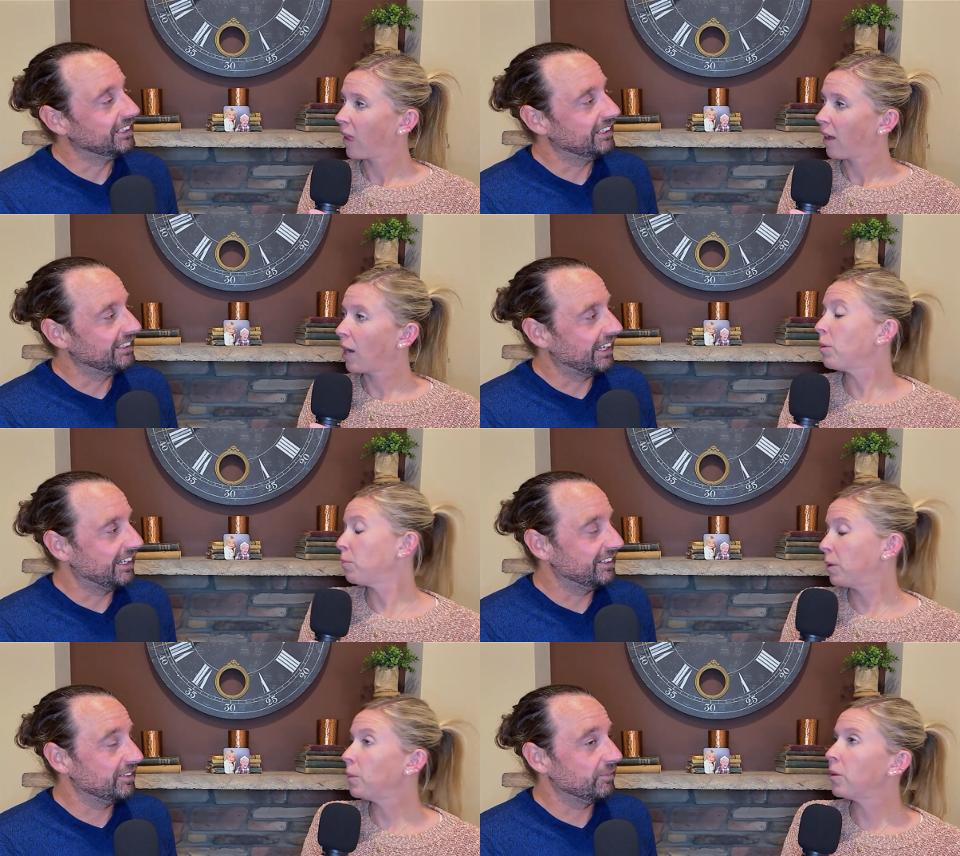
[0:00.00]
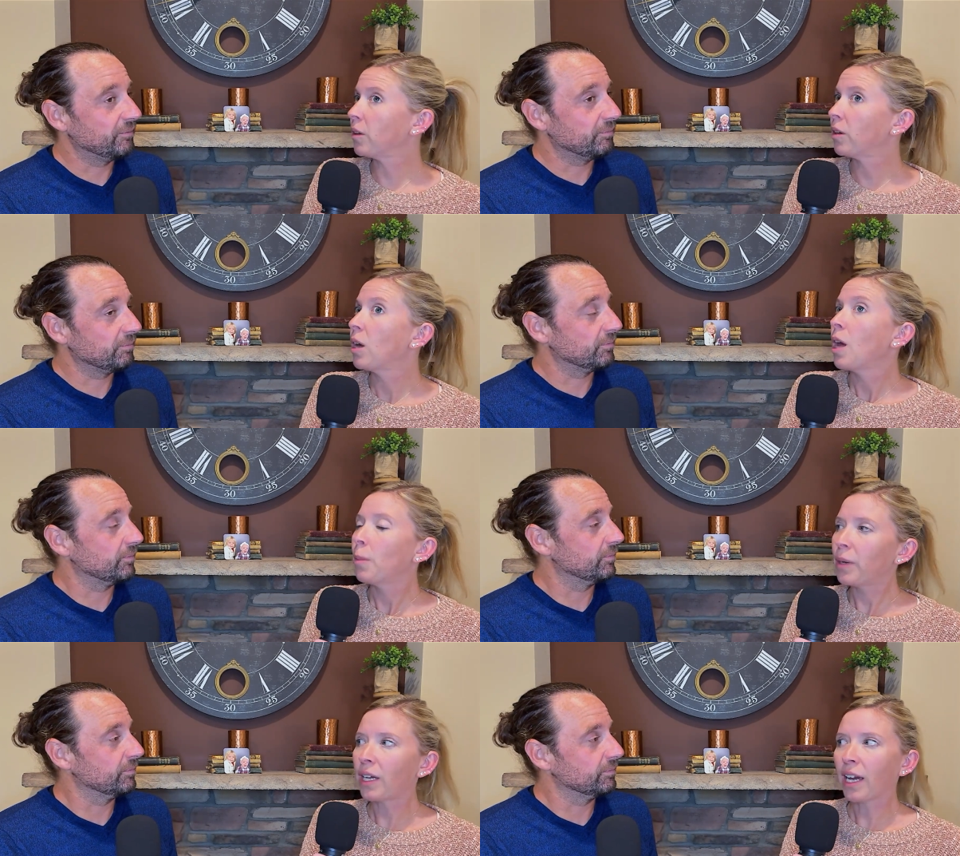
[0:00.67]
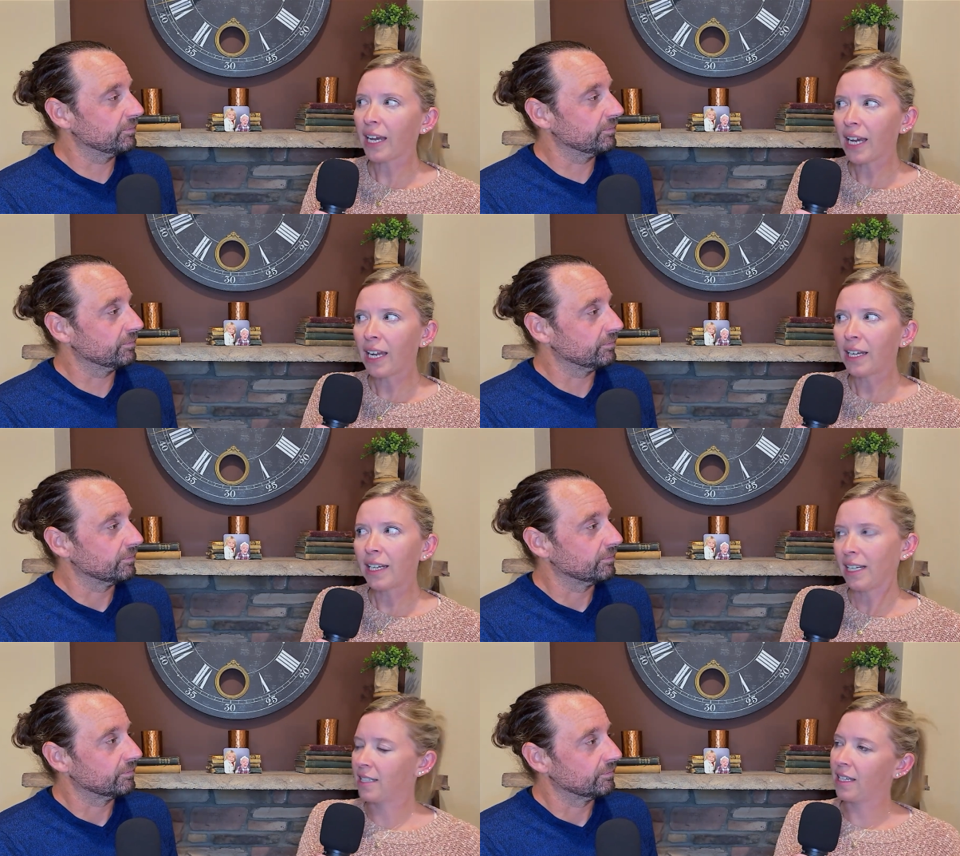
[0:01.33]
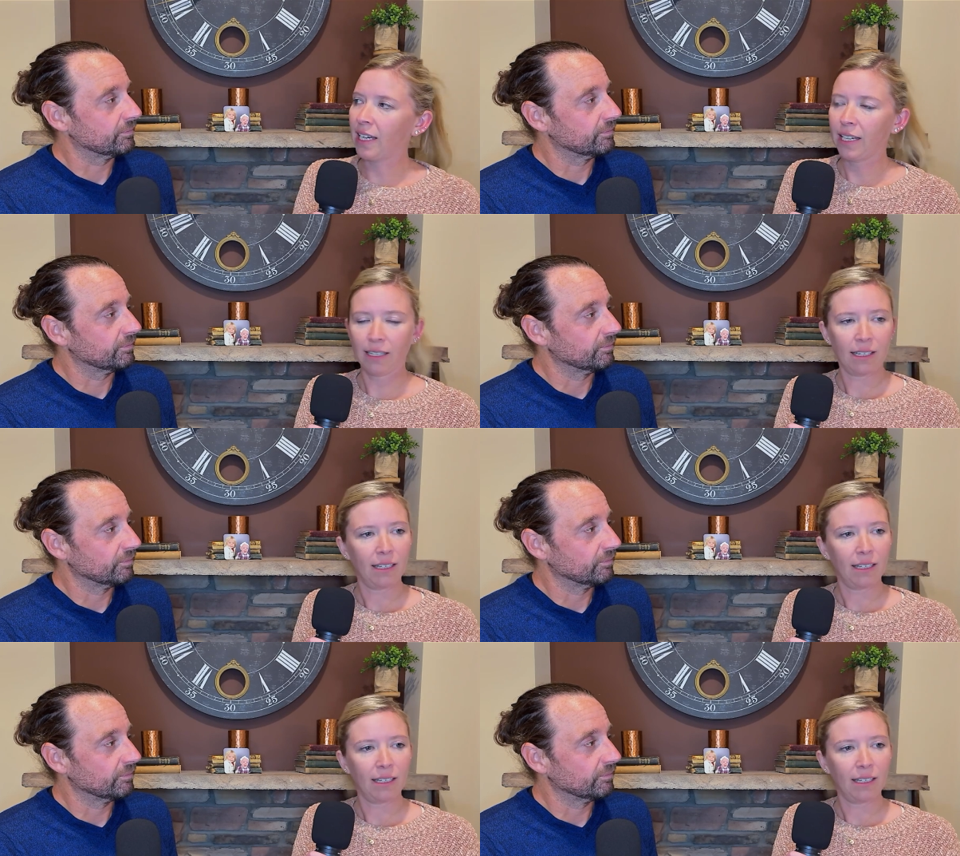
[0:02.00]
Speaker 1: I mean, people, but again, it's like